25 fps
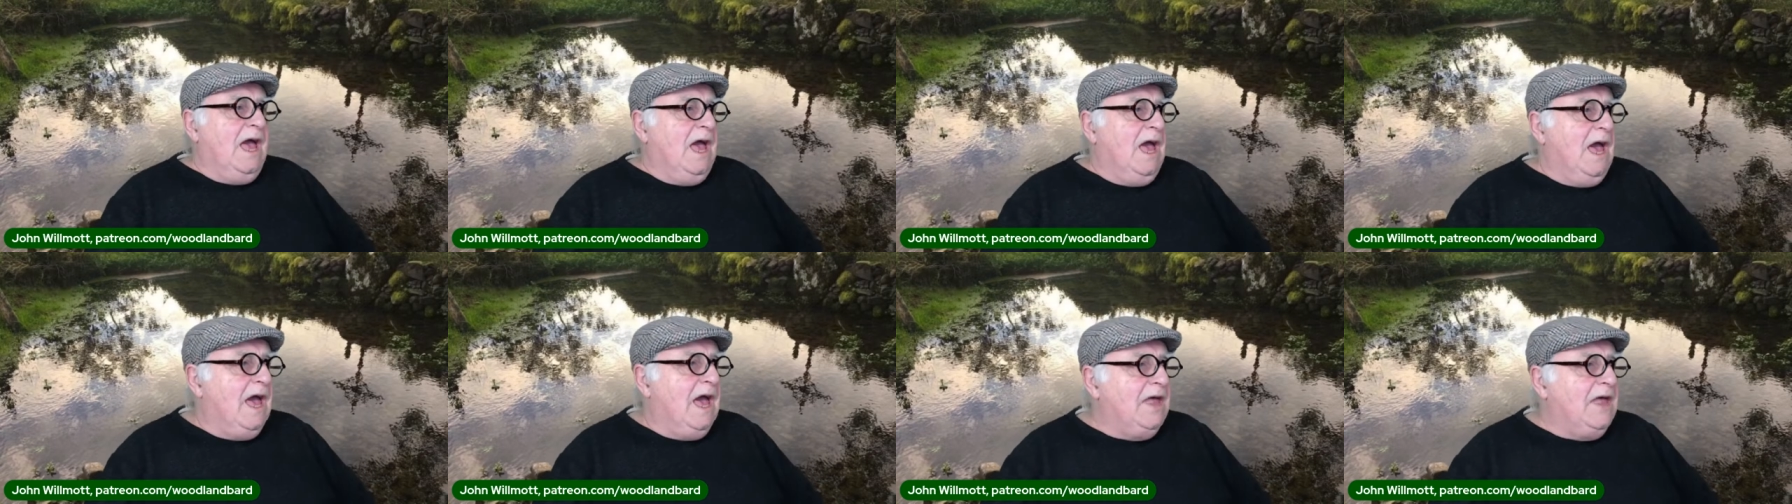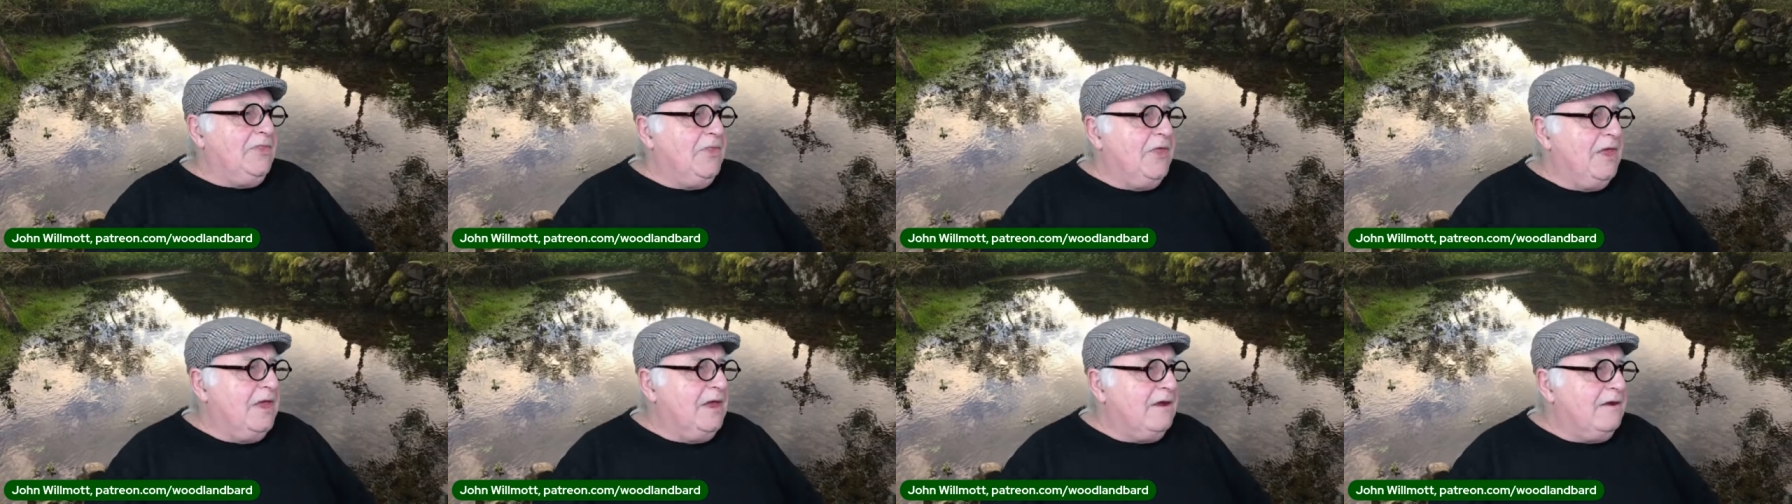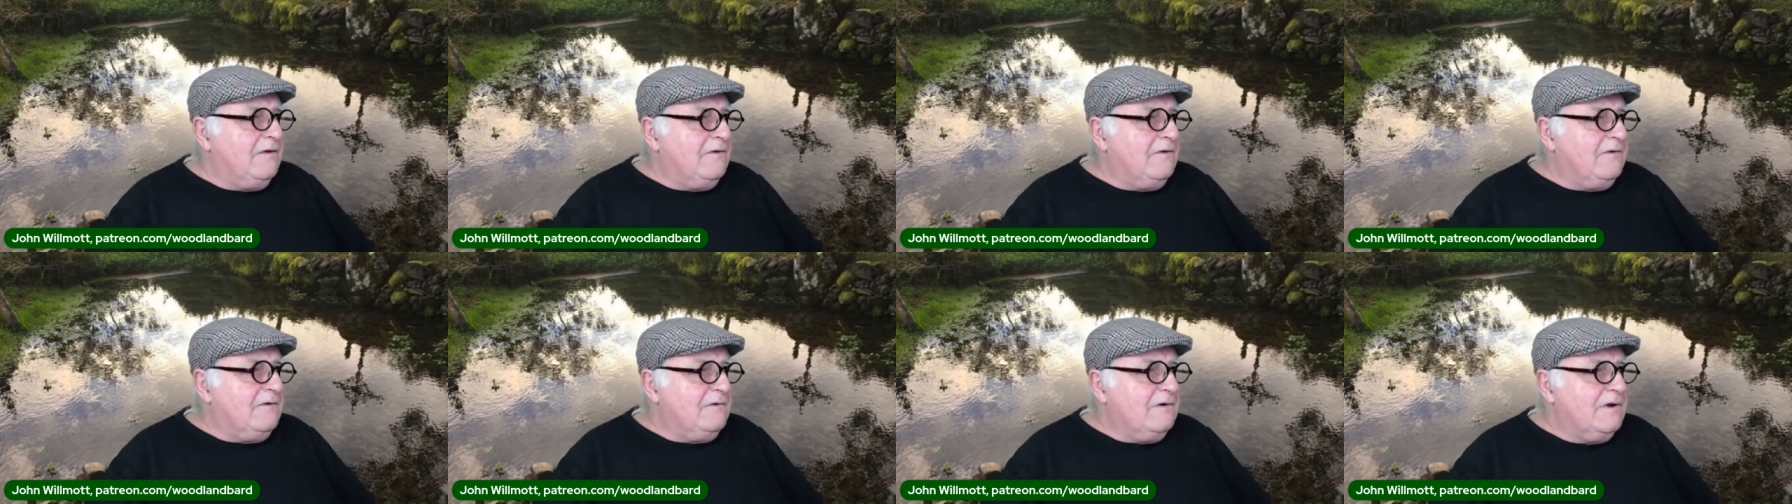had
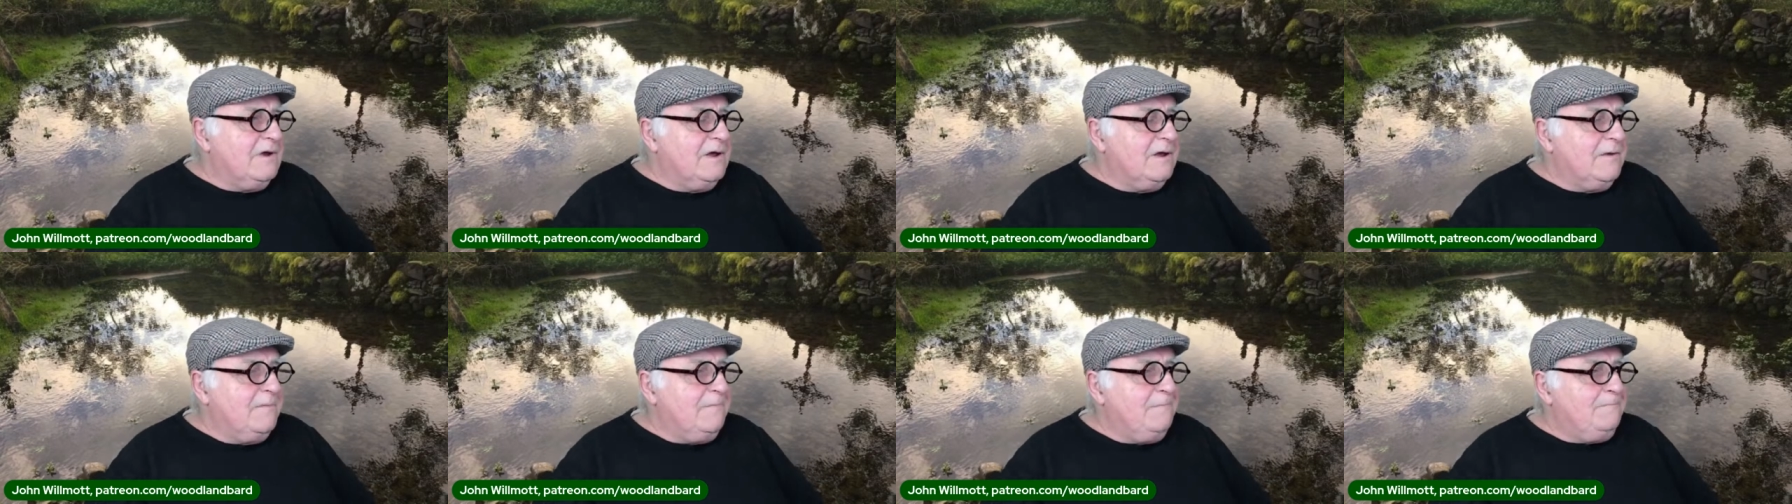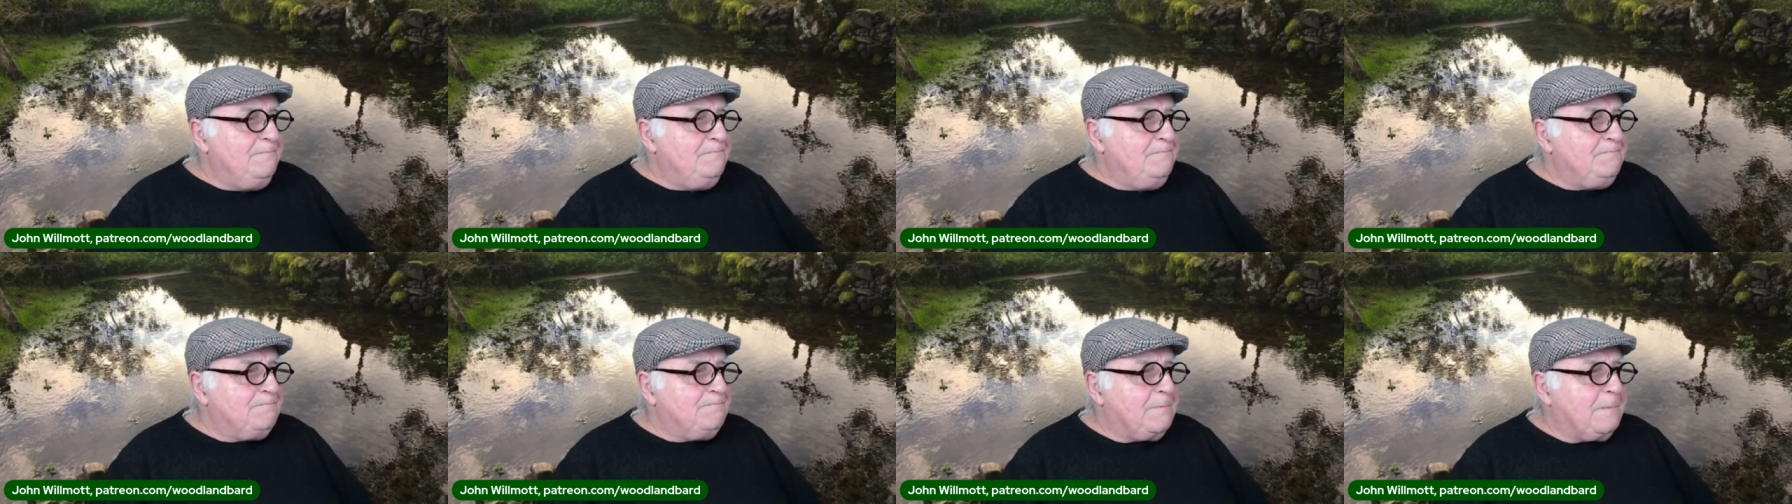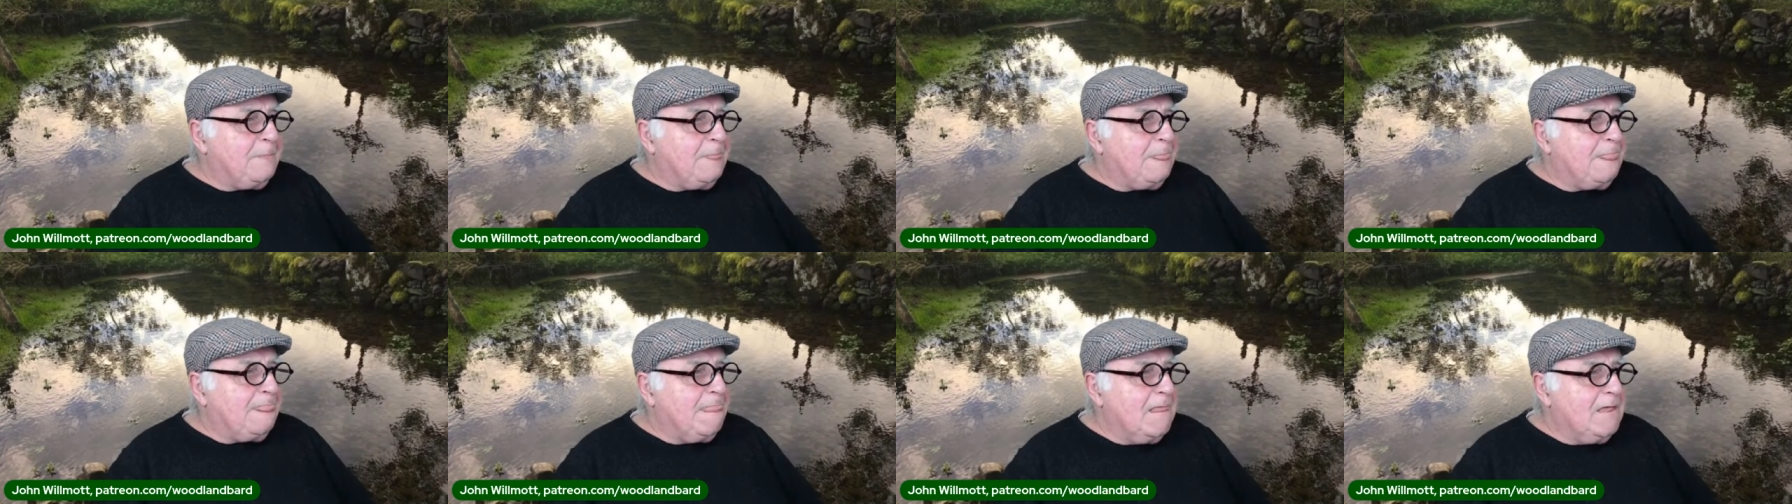their um,
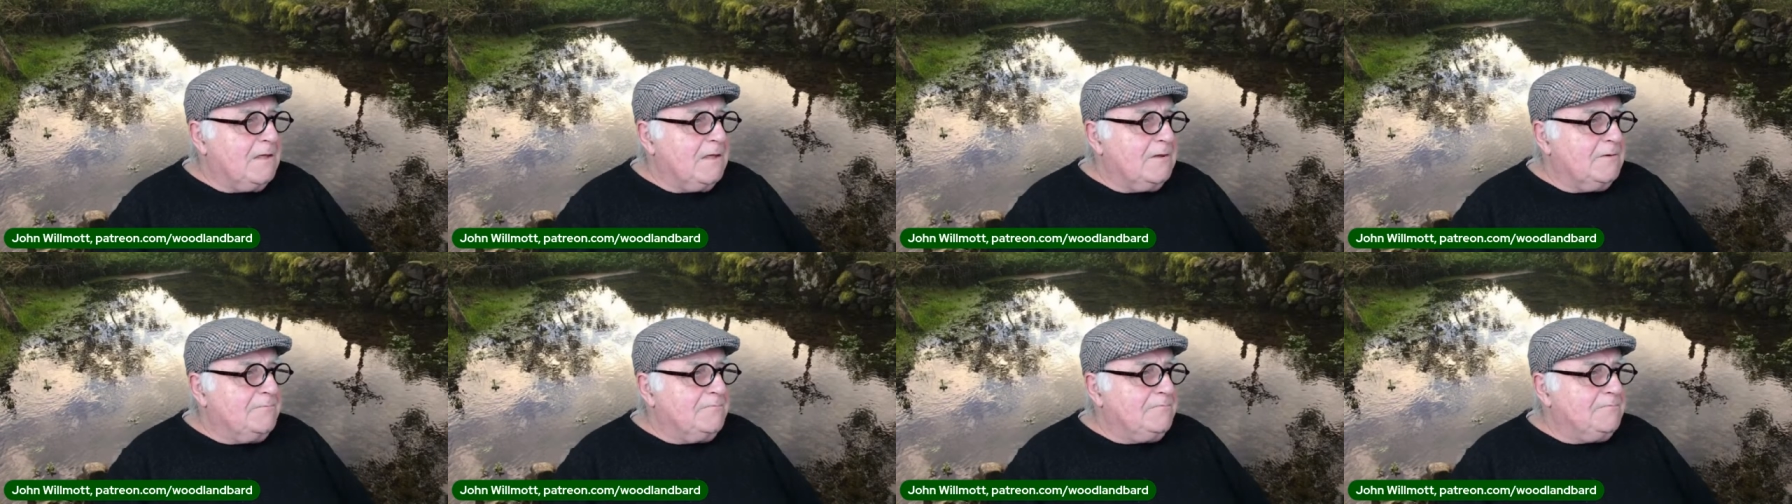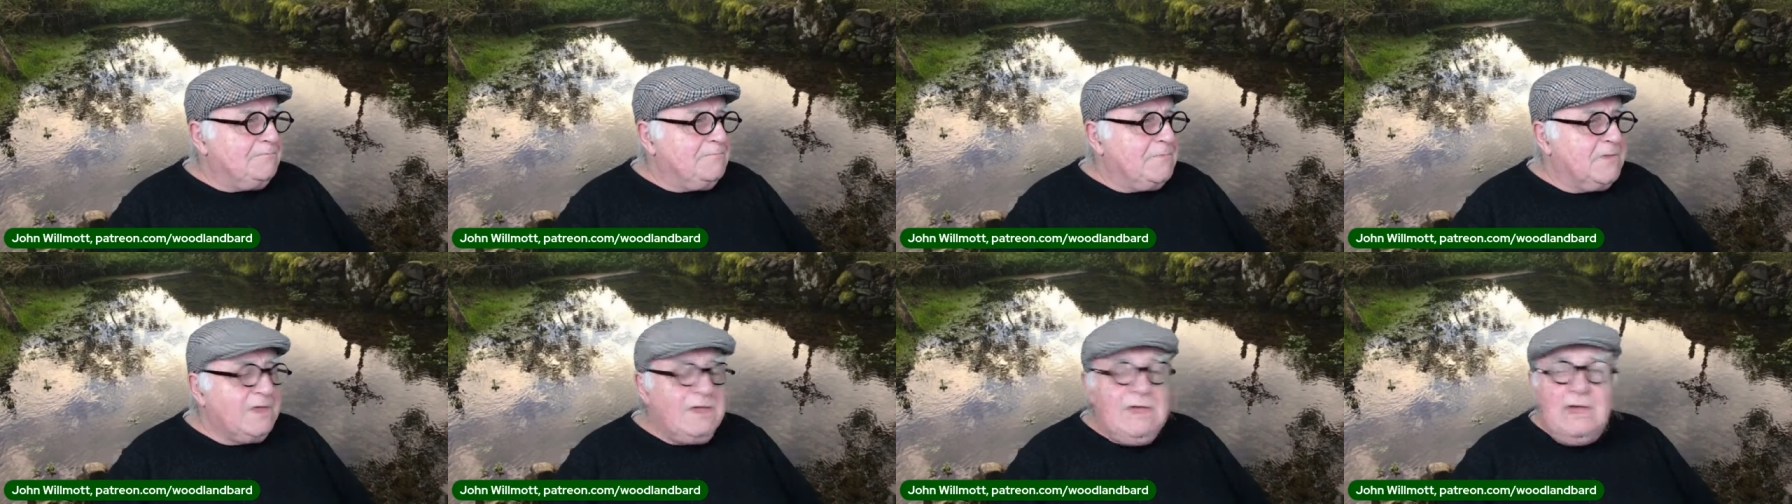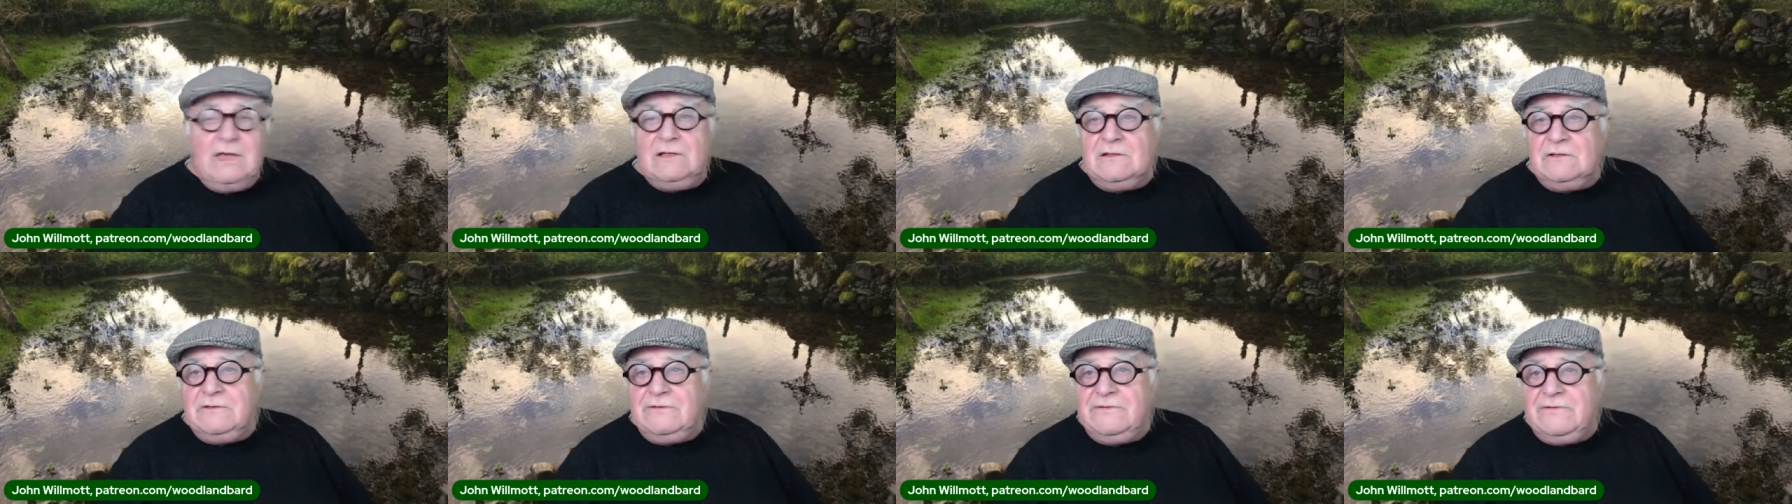
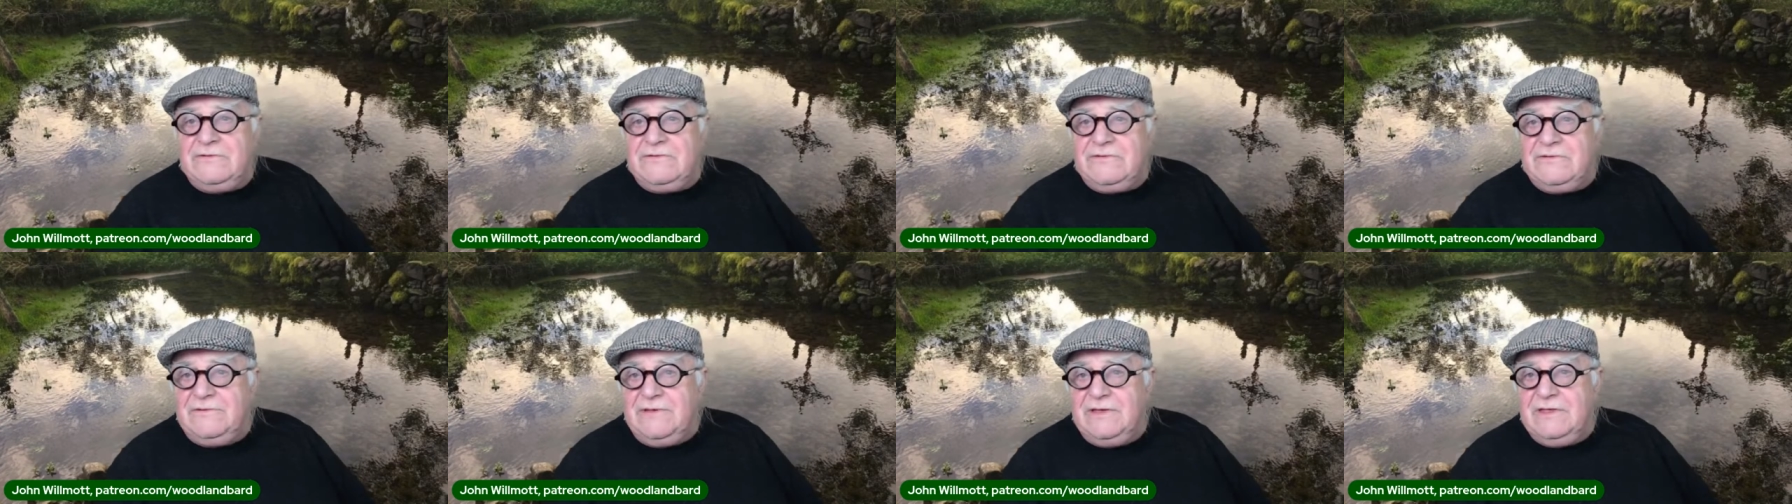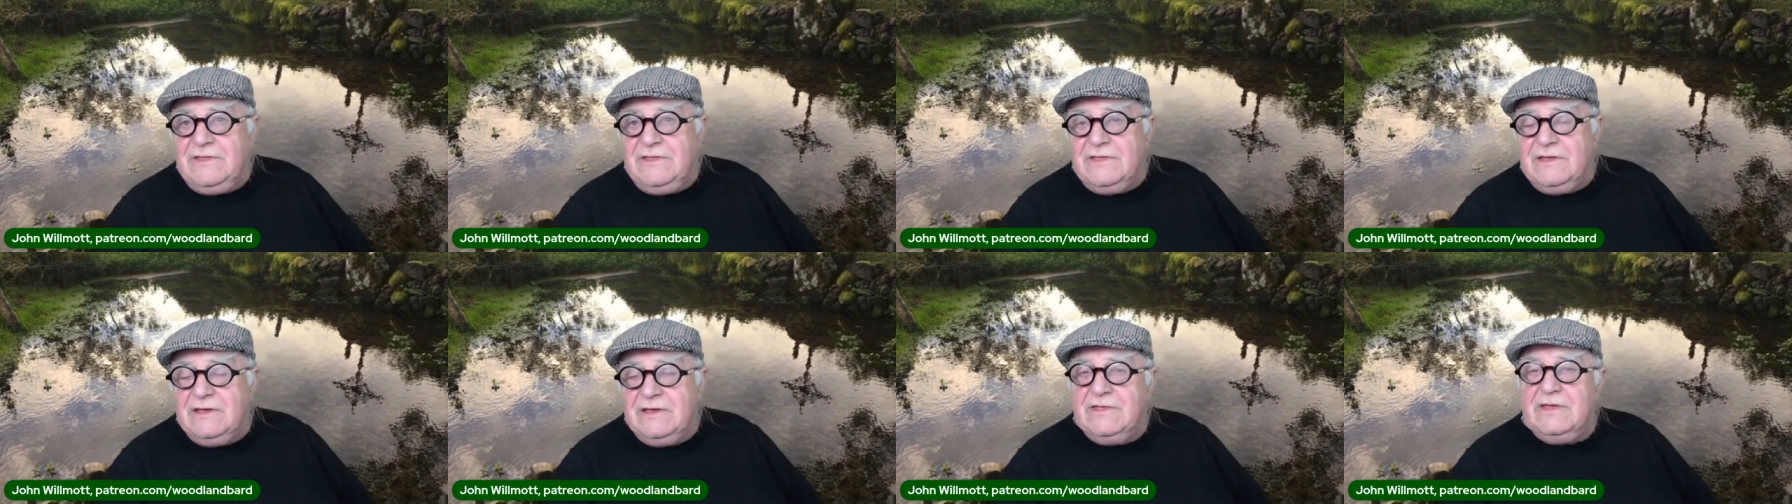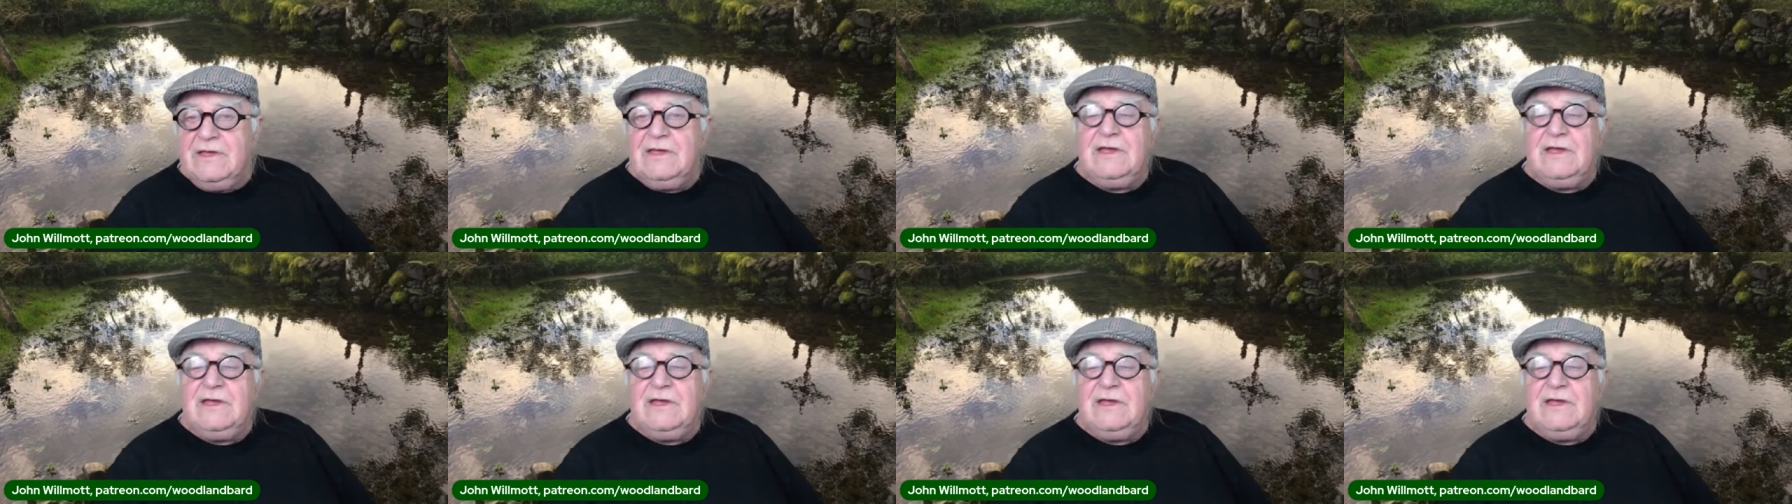guilds, didn't they?